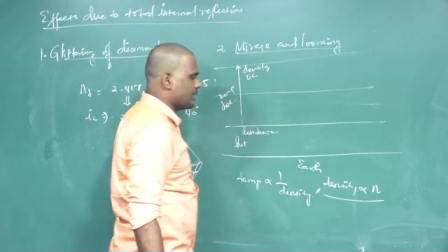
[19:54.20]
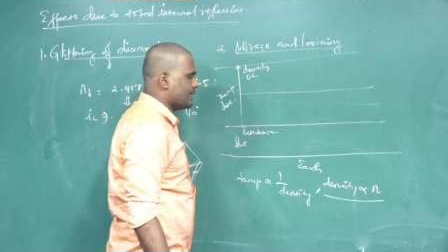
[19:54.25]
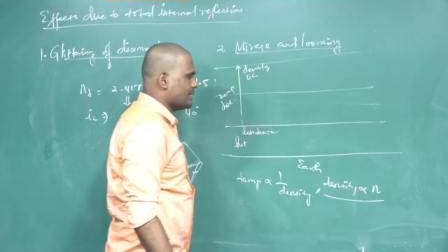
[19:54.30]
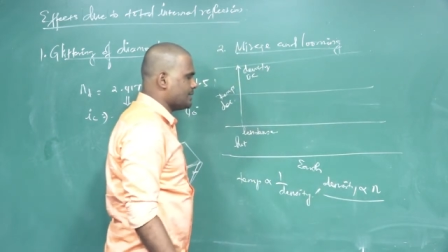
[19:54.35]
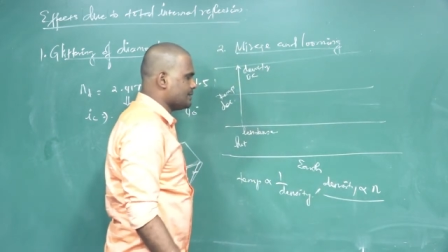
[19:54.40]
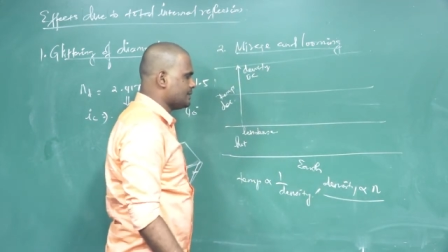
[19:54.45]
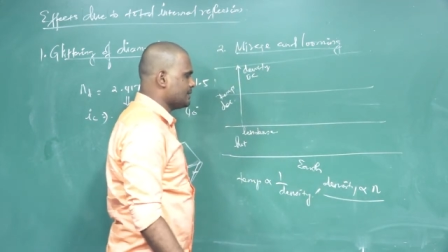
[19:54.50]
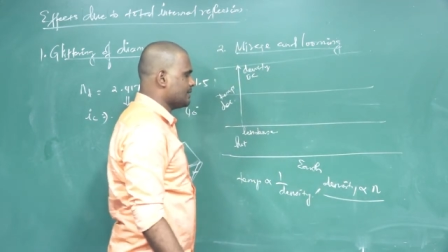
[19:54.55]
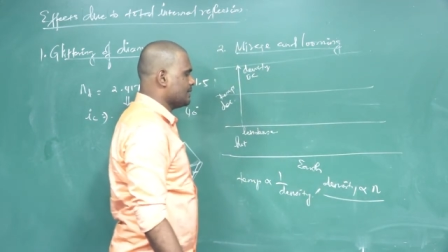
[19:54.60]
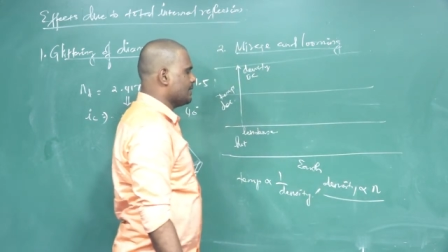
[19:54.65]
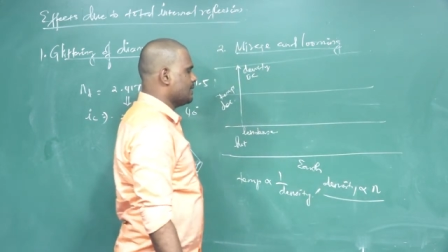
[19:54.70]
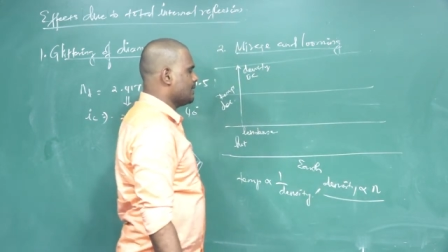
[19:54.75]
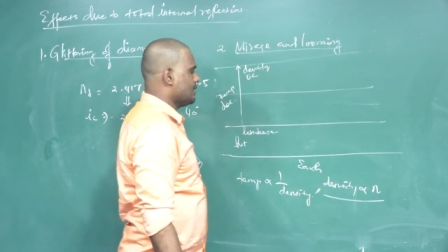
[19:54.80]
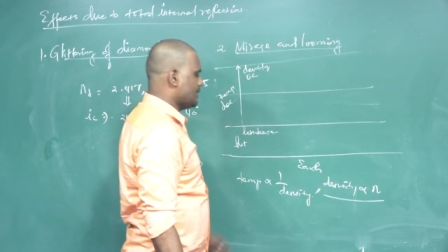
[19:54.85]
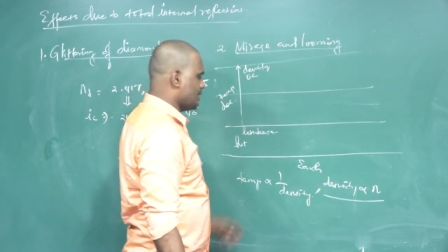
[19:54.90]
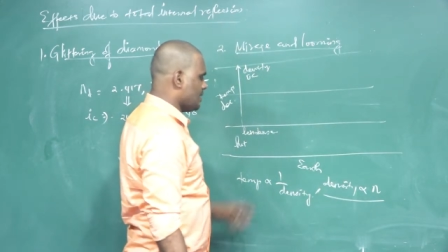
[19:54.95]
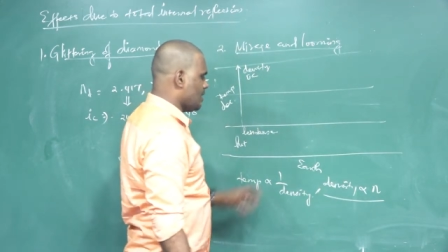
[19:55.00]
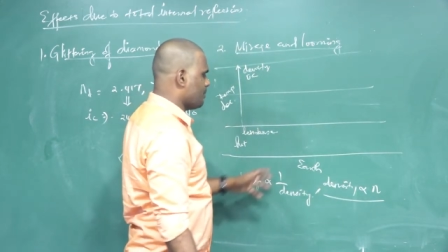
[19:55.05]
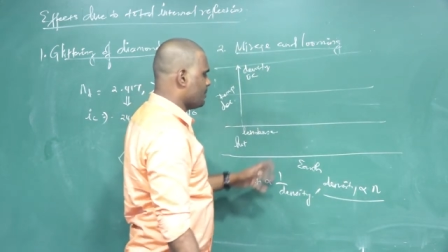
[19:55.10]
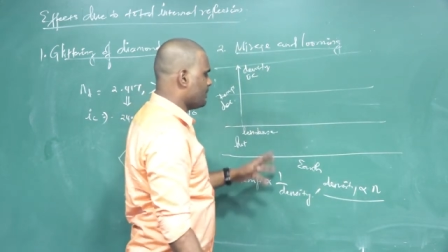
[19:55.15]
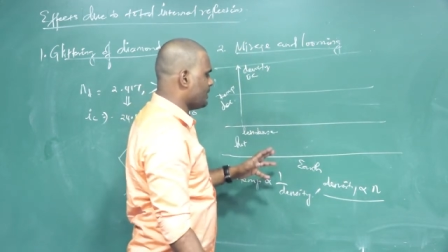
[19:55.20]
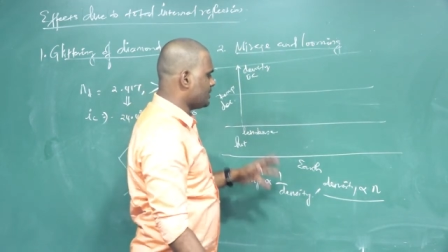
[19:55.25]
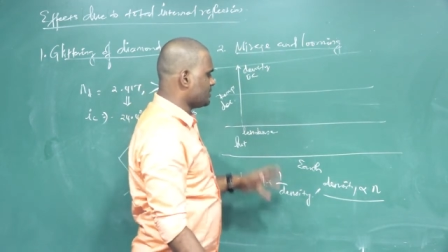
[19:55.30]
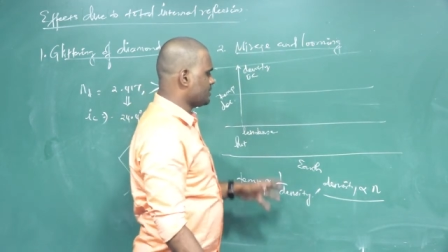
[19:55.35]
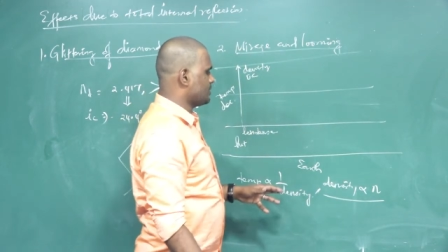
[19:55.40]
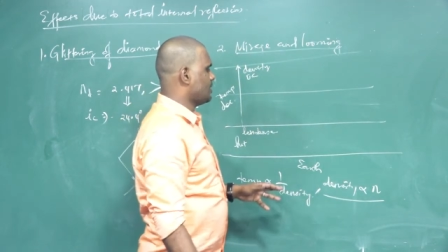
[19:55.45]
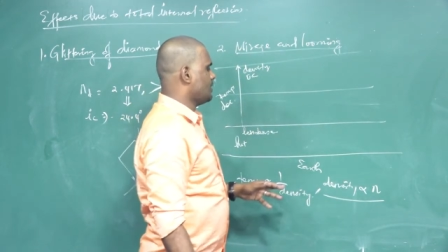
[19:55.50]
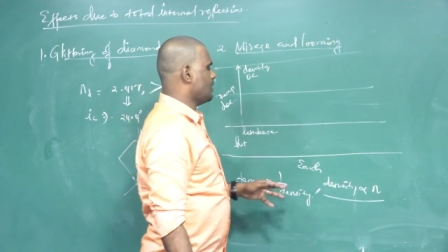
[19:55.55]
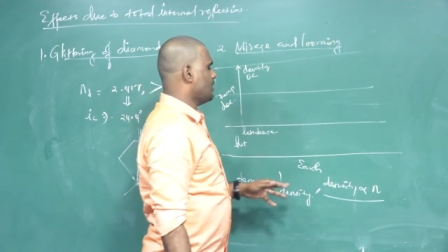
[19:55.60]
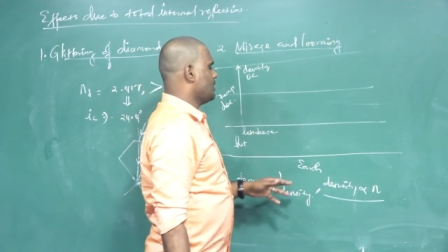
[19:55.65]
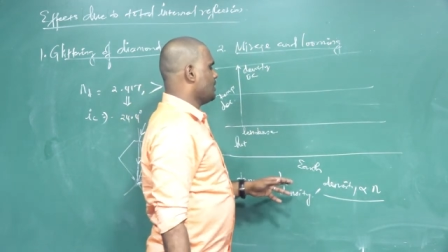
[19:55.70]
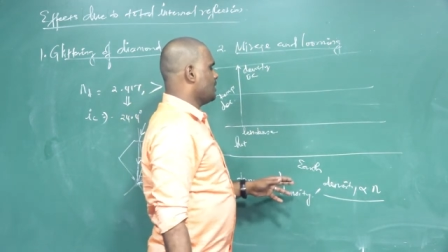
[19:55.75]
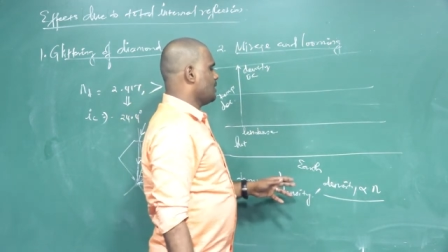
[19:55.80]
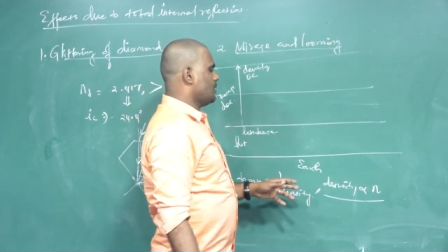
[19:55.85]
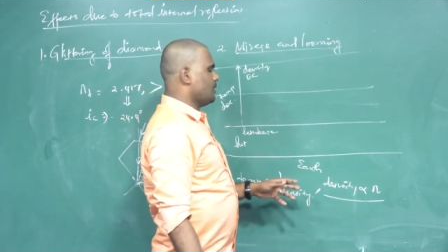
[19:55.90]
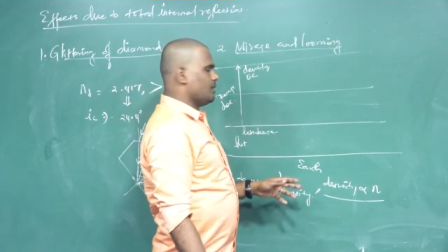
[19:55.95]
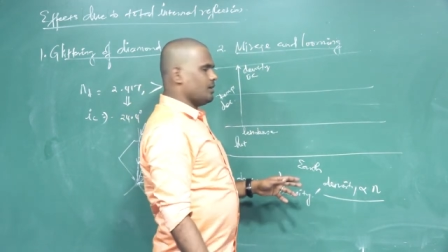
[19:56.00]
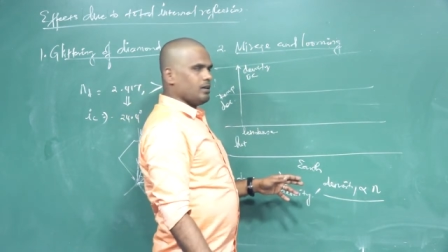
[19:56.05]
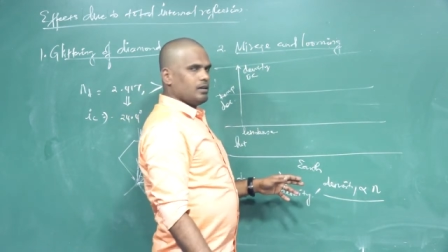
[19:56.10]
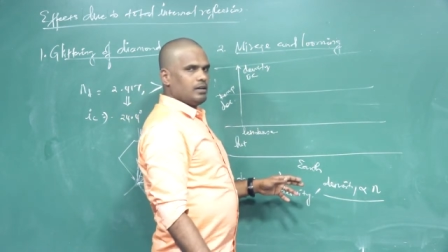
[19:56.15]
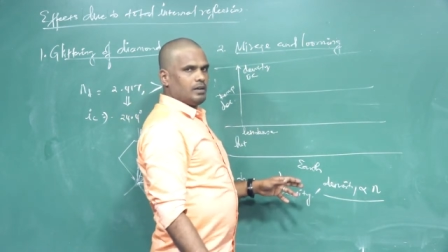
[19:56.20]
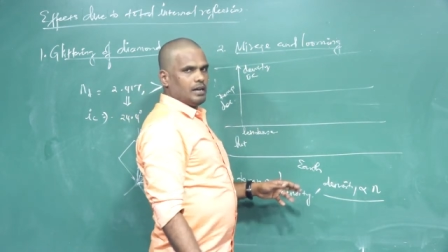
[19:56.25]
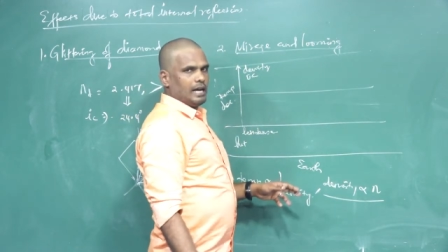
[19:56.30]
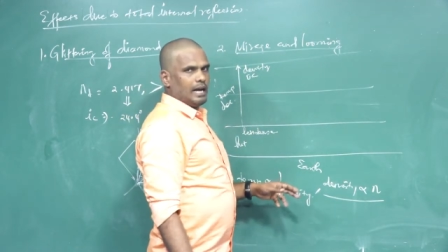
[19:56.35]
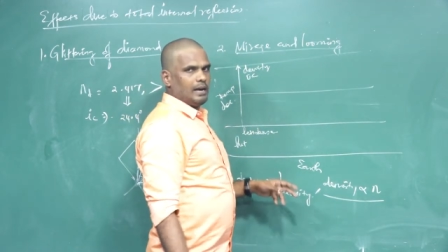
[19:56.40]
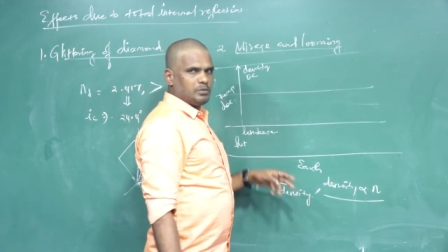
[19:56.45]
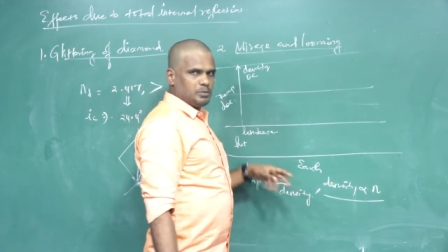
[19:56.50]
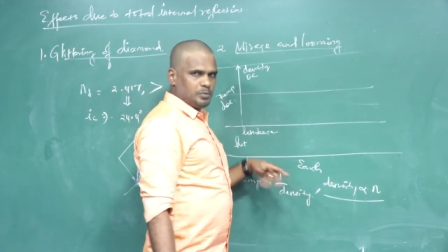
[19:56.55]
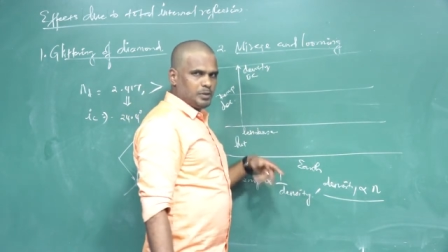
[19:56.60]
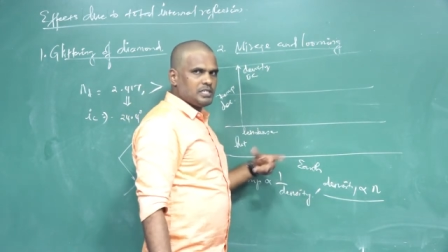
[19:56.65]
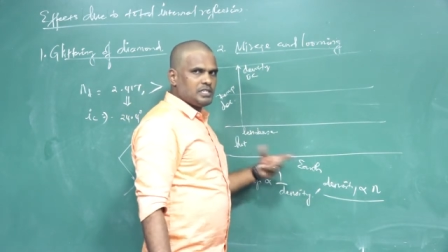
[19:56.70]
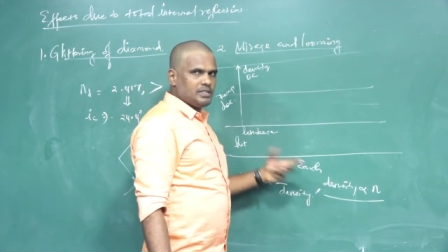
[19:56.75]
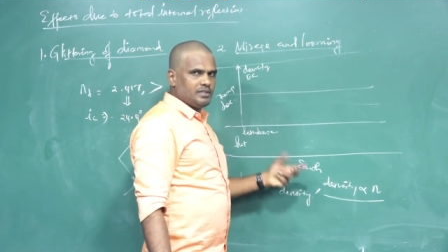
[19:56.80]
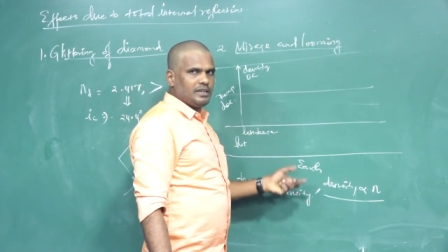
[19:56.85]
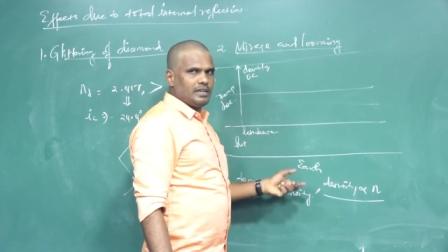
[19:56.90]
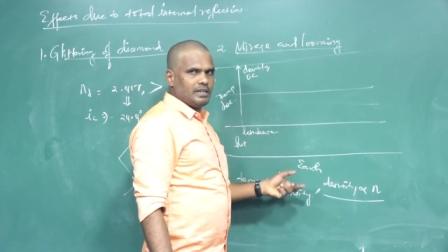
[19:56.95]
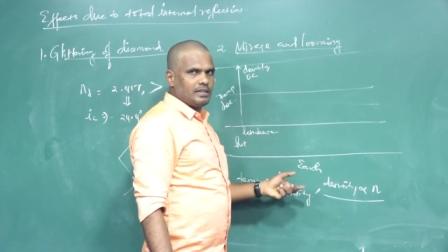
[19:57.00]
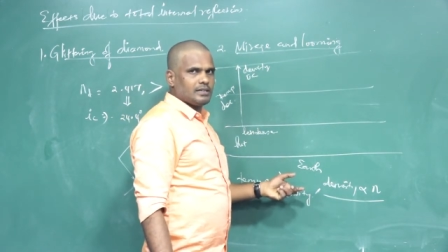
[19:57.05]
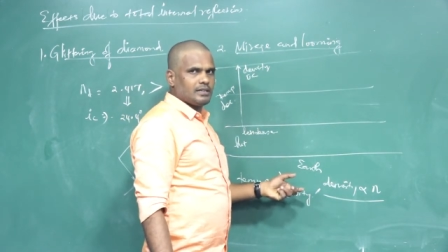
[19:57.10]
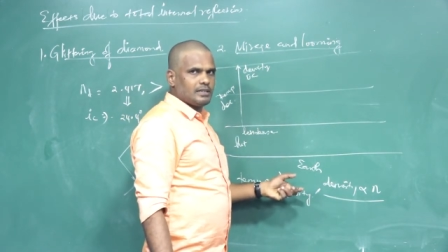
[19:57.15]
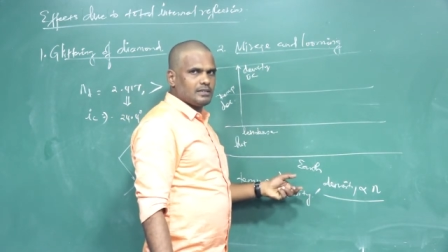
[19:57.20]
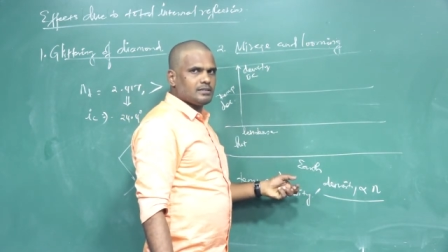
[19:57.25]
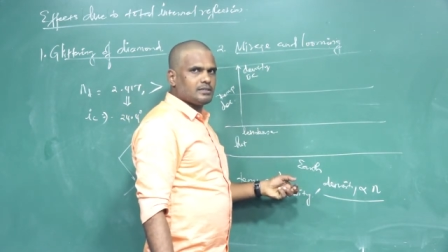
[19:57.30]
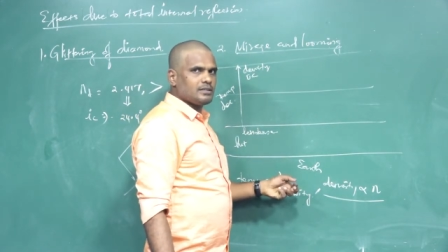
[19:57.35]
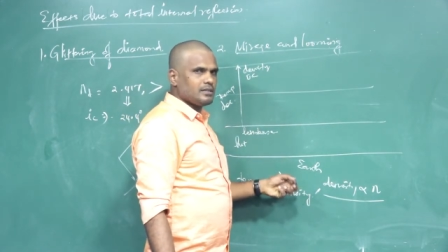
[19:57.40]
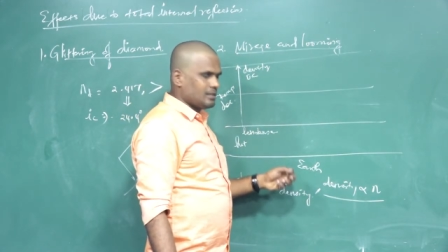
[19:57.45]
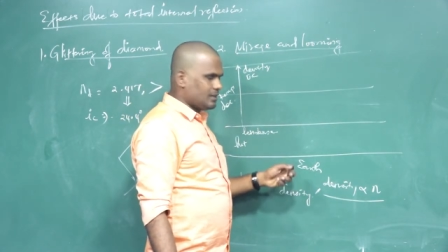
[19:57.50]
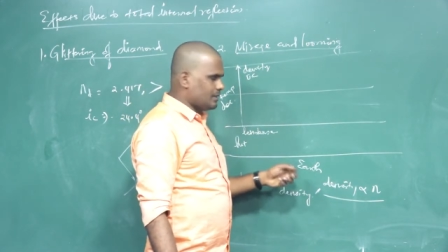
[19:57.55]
case in optics. I am specifying this